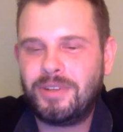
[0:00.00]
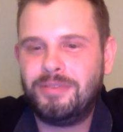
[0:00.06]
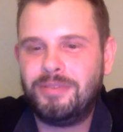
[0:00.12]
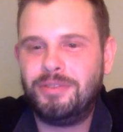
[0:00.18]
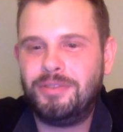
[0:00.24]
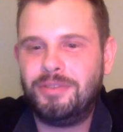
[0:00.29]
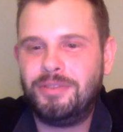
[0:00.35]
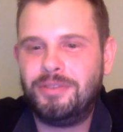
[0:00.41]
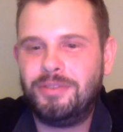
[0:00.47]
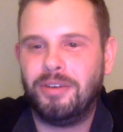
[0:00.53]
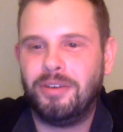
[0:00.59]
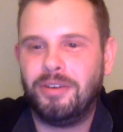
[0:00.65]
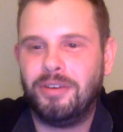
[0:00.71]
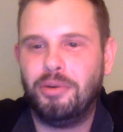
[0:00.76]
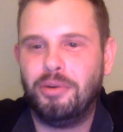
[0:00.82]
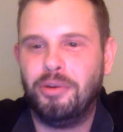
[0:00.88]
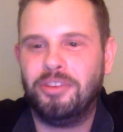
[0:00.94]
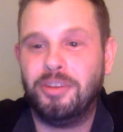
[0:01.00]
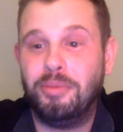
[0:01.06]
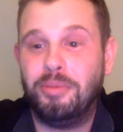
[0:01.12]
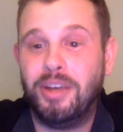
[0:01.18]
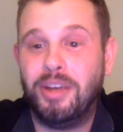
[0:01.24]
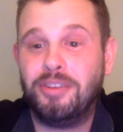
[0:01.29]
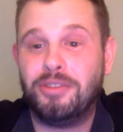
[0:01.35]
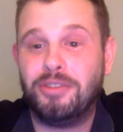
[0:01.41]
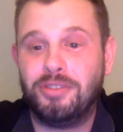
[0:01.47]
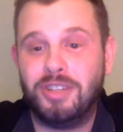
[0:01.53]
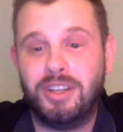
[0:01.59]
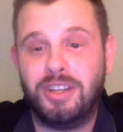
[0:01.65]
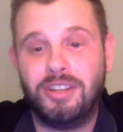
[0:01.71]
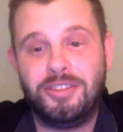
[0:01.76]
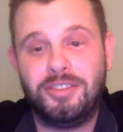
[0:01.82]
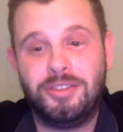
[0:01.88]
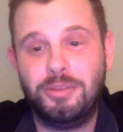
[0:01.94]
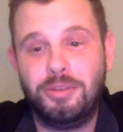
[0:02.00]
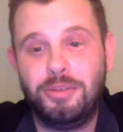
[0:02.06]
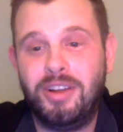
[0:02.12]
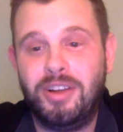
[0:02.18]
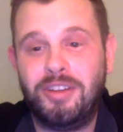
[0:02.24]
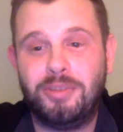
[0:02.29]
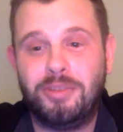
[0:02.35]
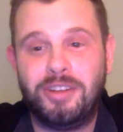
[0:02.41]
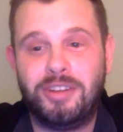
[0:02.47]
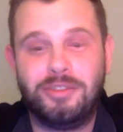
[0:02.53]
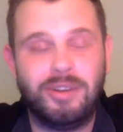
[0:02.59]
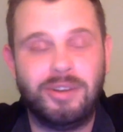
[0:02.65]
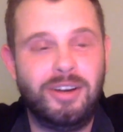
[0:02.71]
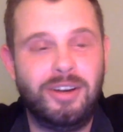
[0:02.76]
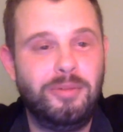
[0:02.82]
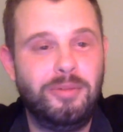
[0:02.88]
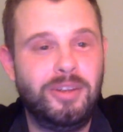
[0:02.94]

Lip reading: So the Bulls and the Pacers, yeah, it's two playoff spots right open.